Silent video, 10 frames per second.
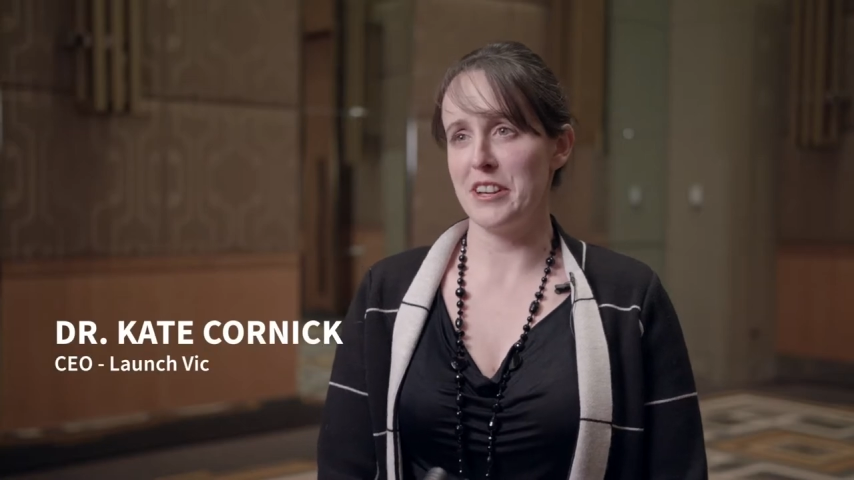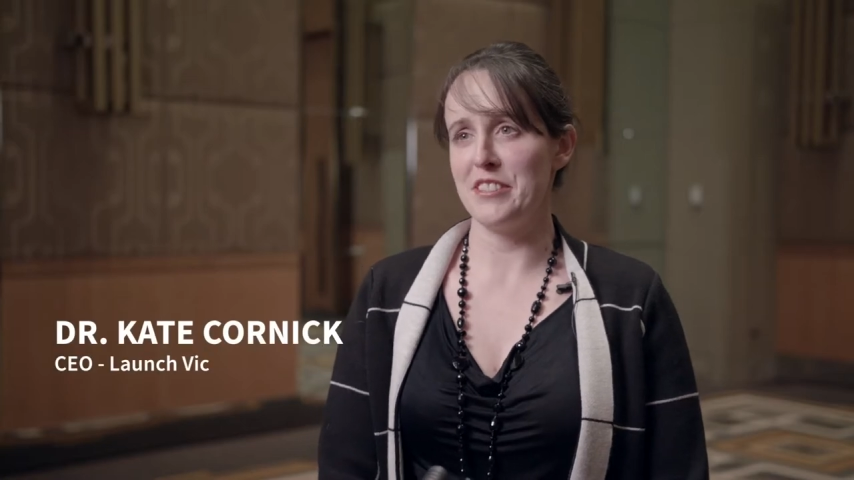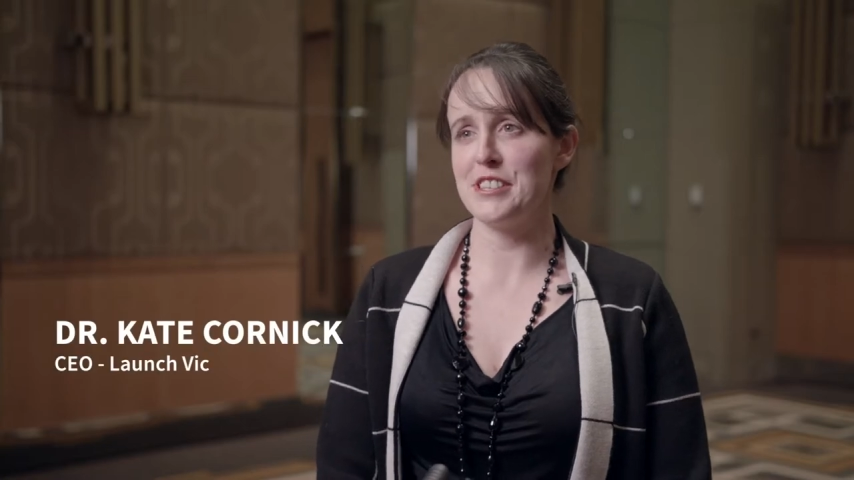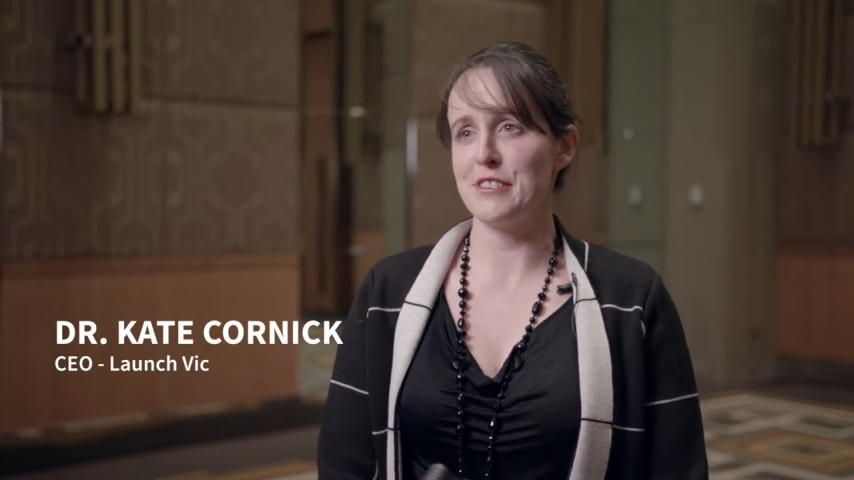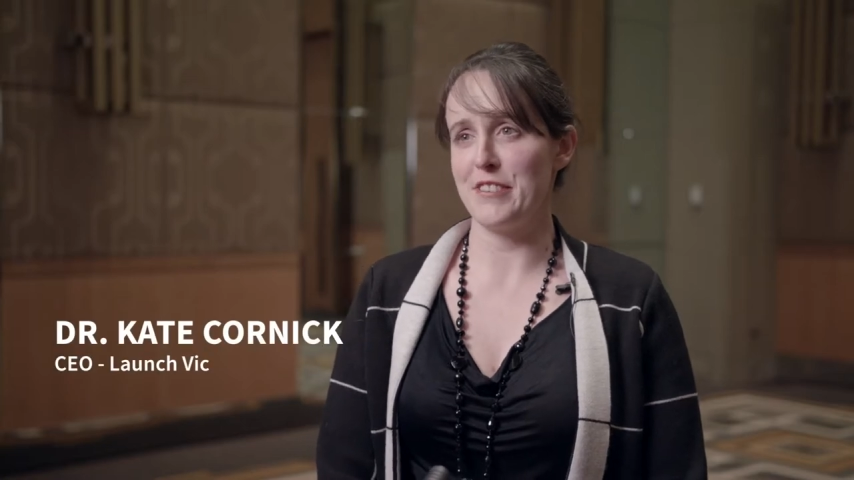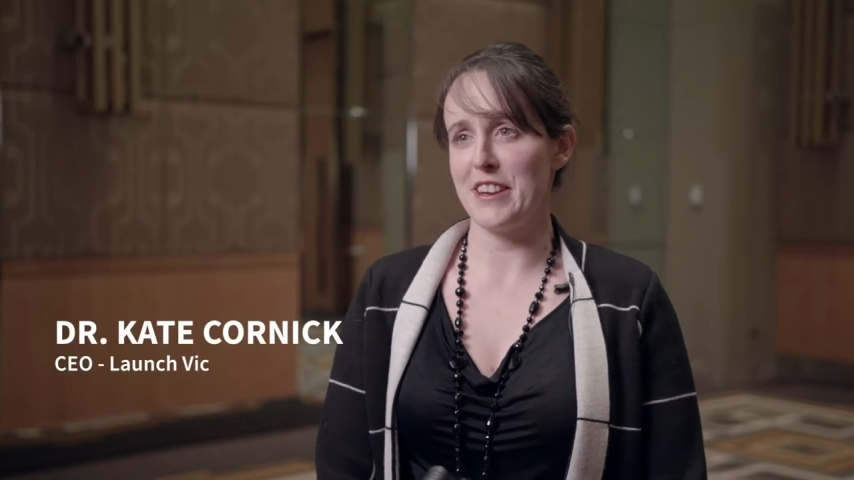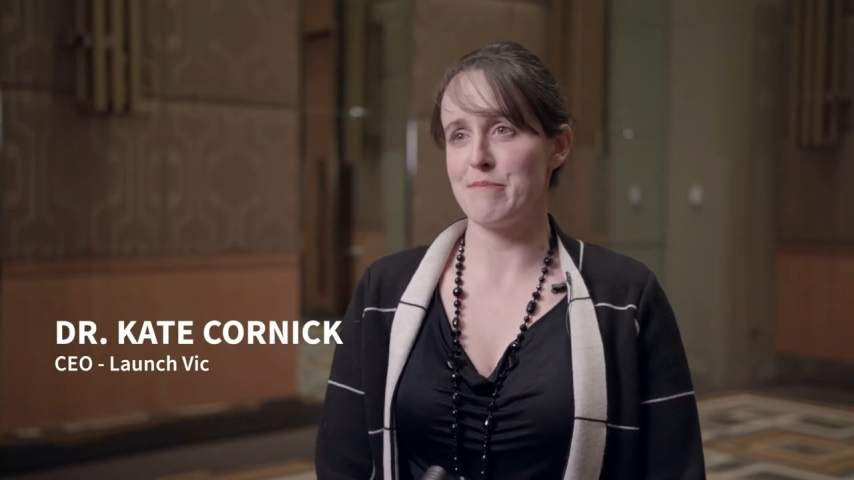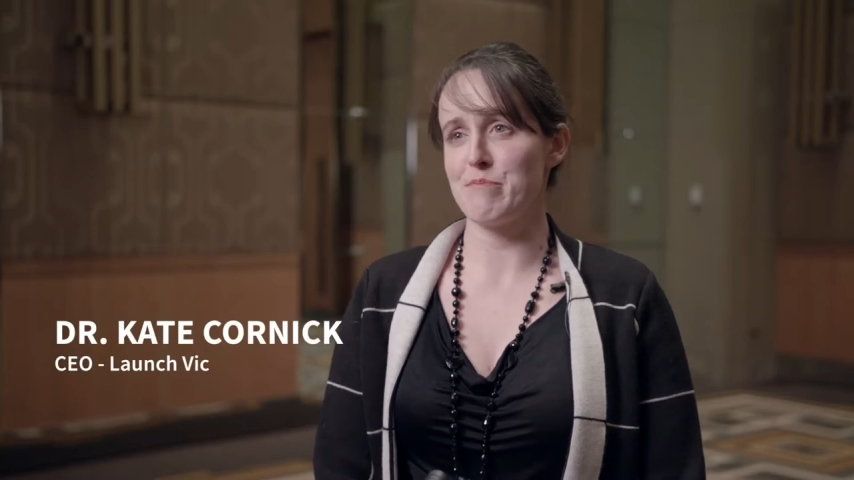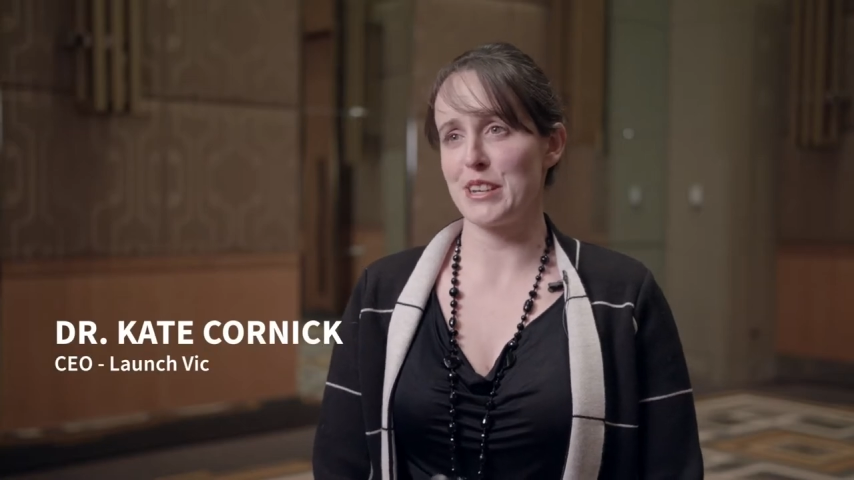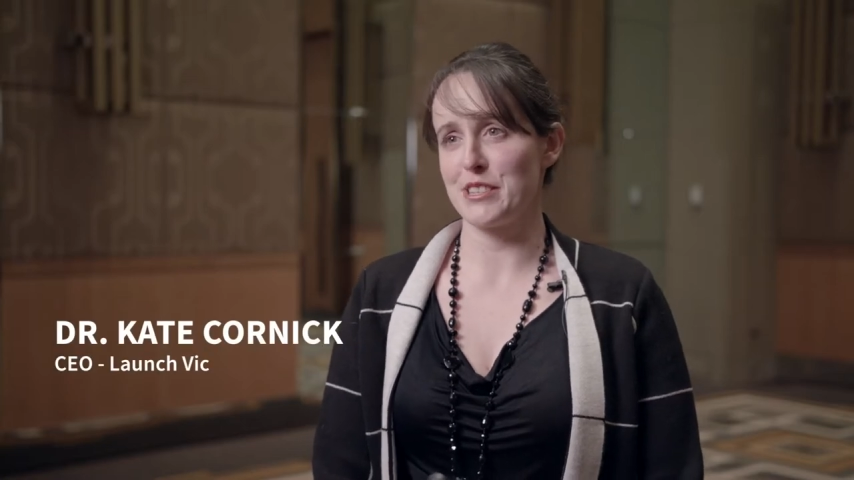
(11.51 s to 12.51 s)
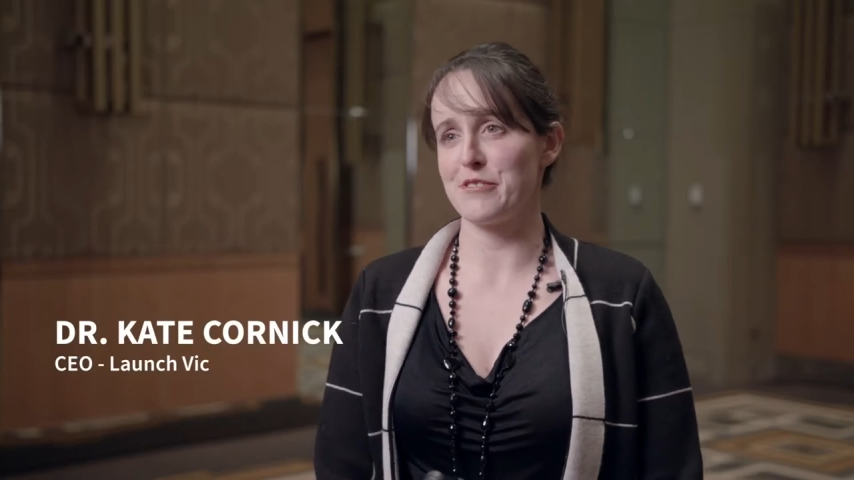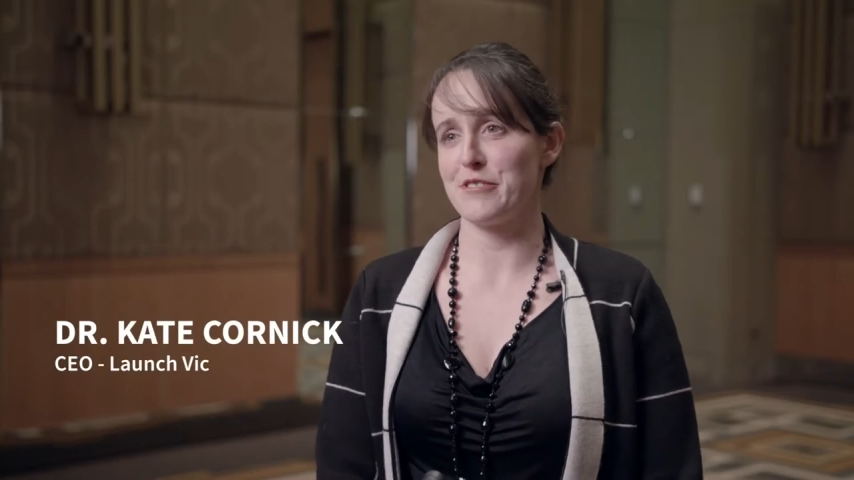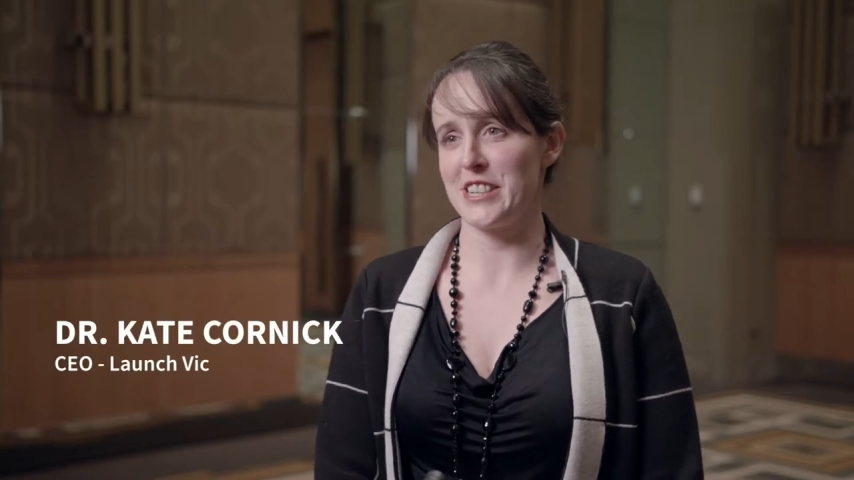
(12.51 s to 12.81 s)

and this event brings it all